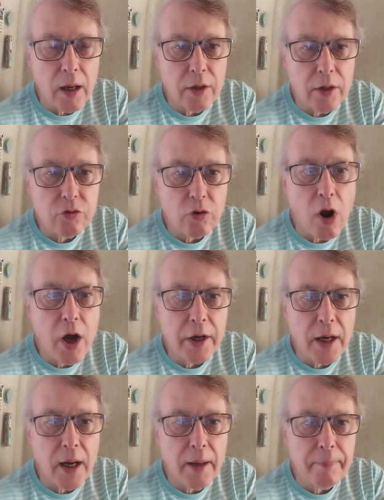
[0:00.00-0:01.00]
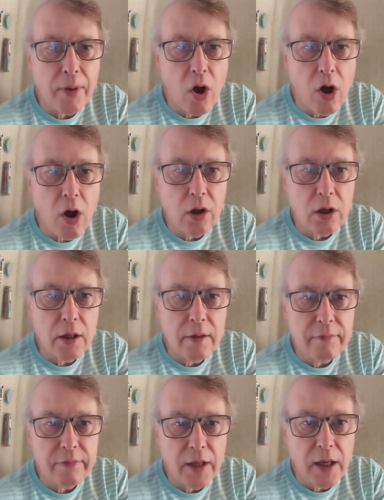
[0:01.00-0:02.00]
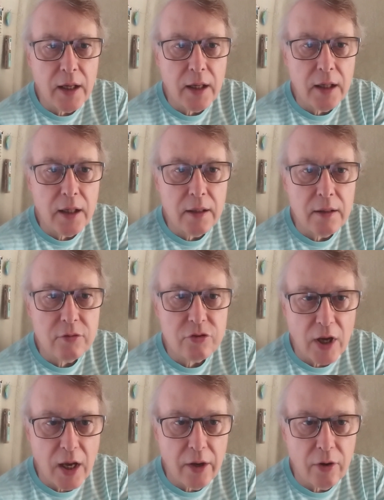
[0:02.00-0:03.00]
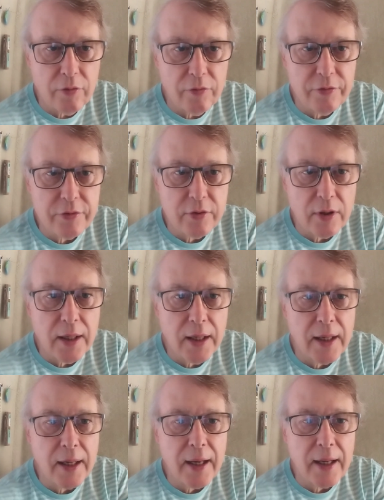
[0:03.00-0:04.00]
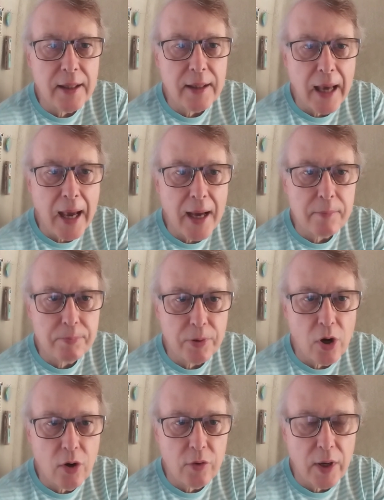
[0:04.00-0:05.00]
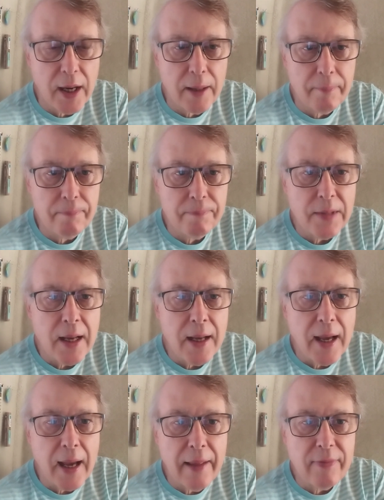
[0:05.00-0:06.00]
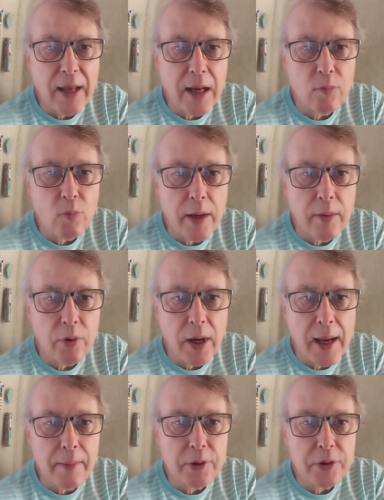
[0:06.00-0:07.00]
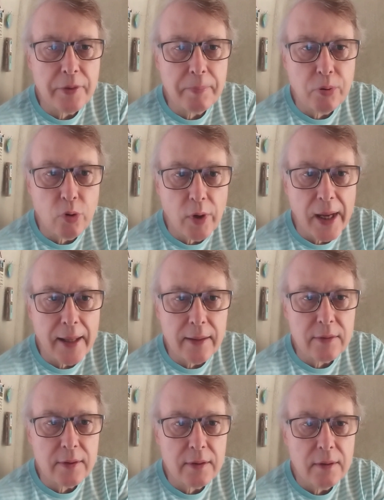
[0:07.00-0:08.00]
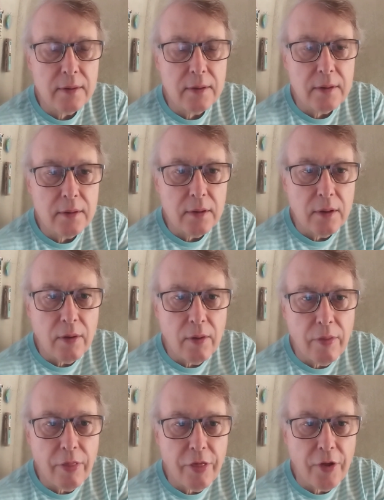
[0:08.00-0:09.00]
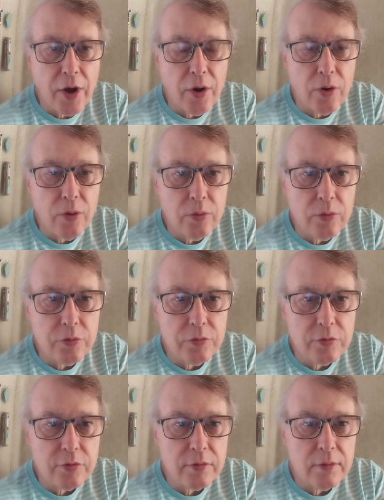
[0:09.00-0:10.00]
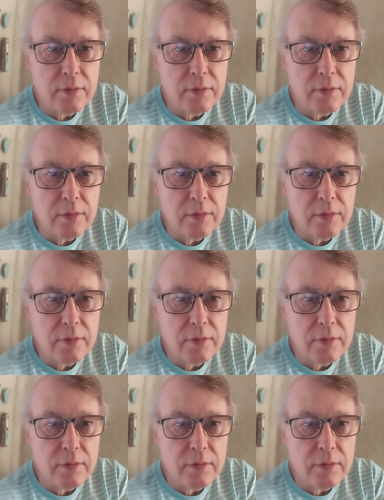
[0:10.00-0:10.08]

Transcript: drawn up all of the shelves in a CAD program, and then we were able to print those